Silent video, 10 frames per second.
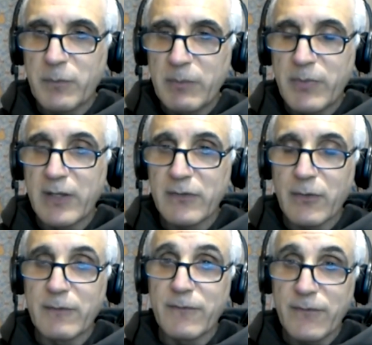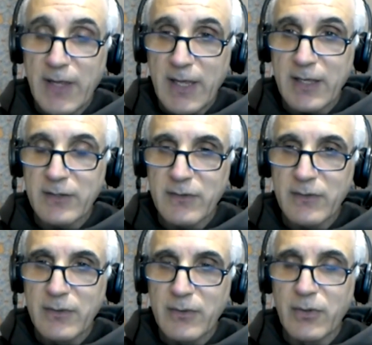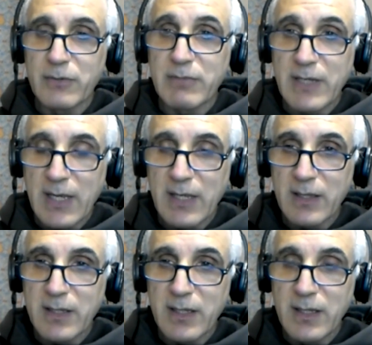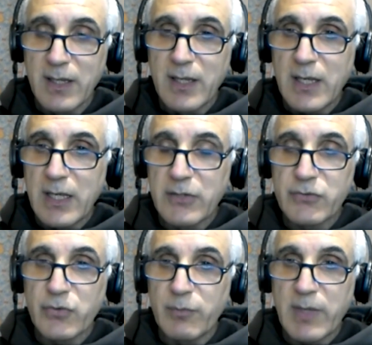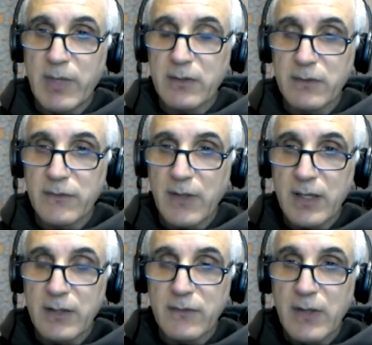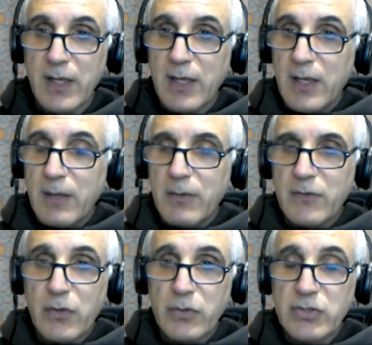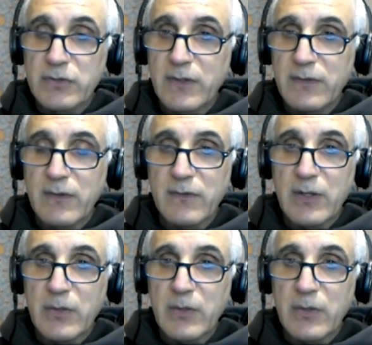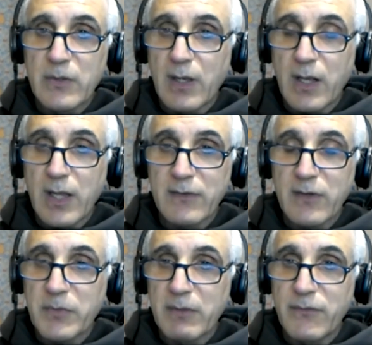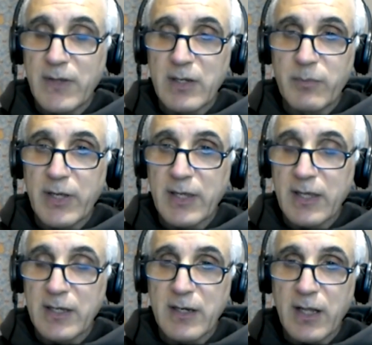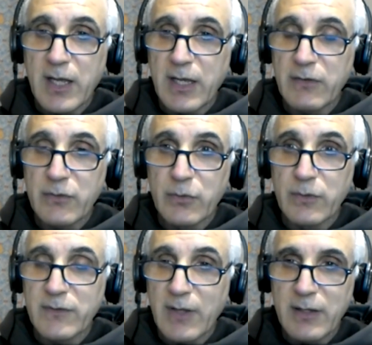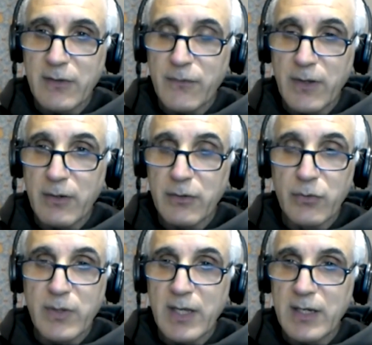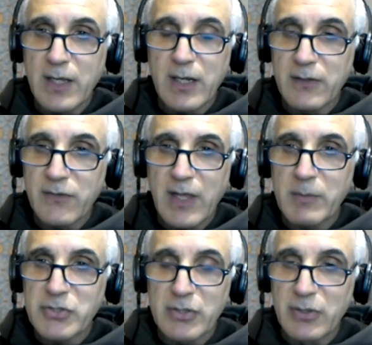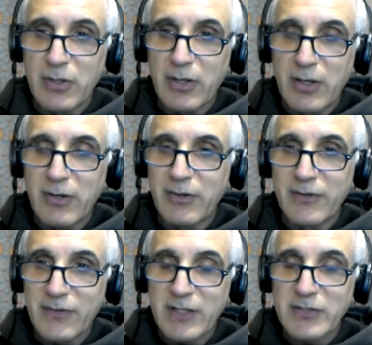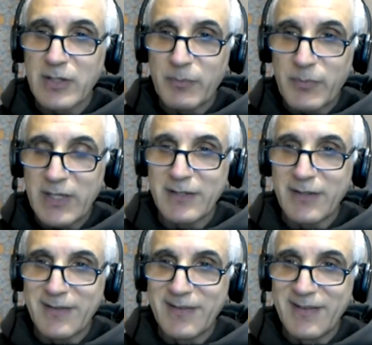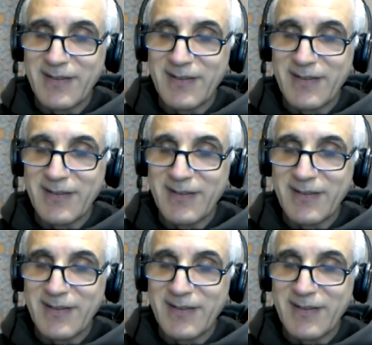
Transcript: be based on fact, on reality, and true medical science. Social distancing was a concept invented by a kid at a high school science fair. You cannot establish a law on such an opinion.